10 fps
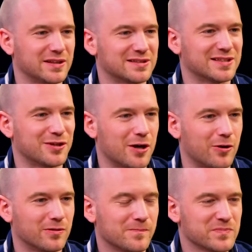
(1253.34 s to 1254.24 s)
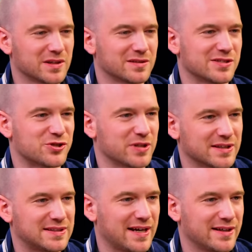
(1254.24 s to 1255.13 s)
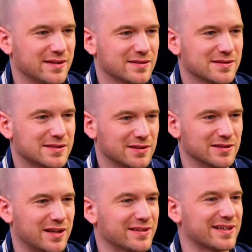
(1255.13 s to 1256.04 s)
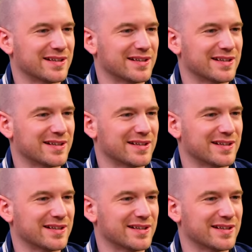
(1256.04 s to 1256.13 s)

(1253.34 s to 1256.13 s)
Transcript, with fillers: need to know. Does Trick Daddy still love the